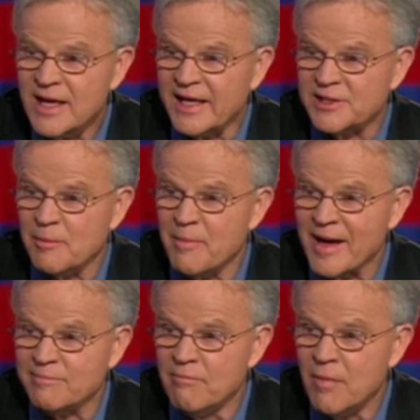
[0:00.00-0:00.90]
It's
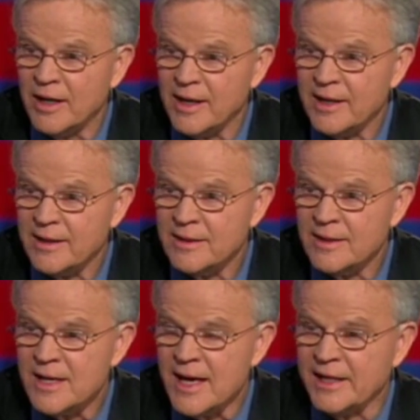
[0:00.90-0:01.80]
about money.
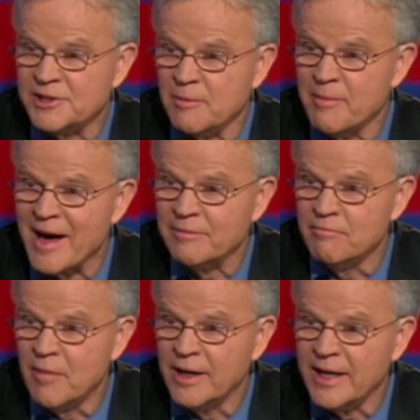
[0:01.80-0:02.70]
It's about
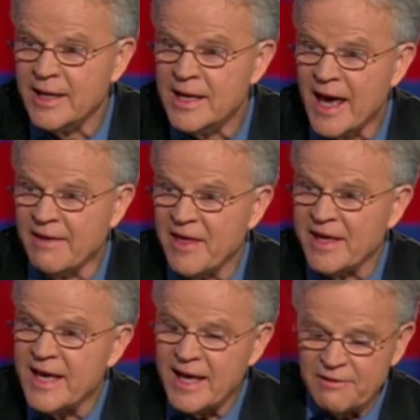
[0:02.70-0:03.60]
money. And
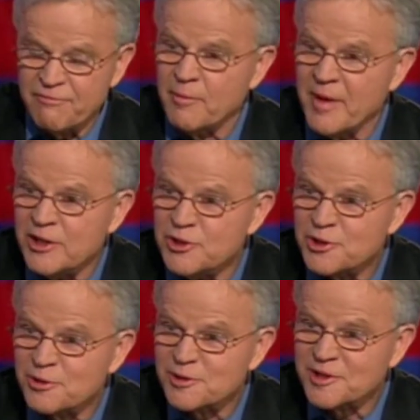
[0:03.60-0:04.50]
they get it from
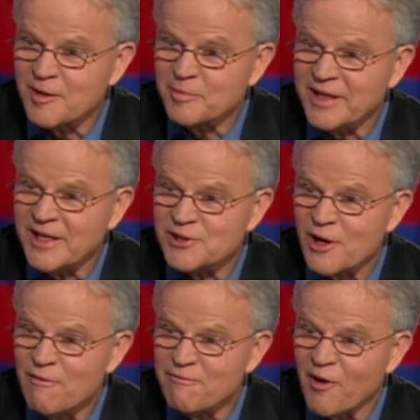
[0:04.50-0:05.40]
insurance companies,
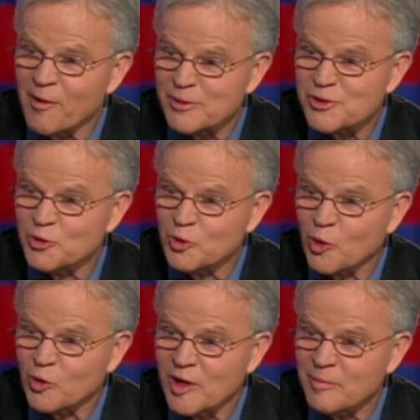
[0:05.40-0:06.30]

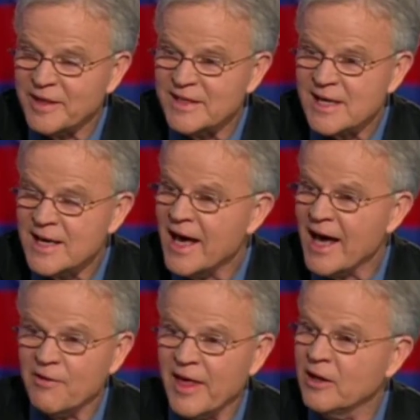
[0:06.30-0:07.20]
pharmaceutical companies.
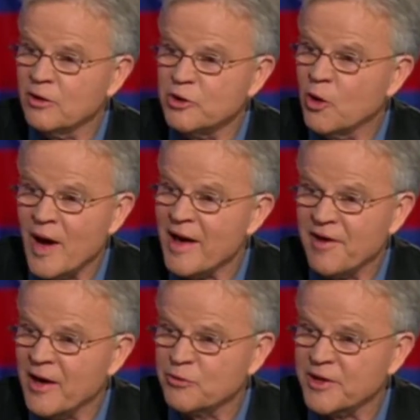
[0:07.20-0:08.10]
How the hell are you going to
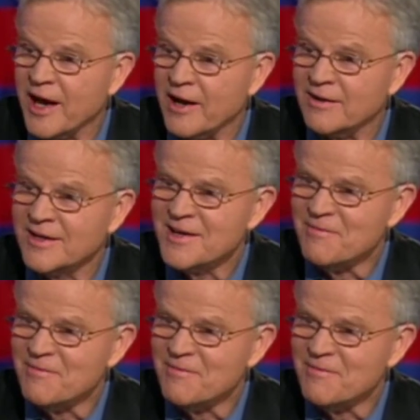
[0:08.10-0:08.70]
have health care?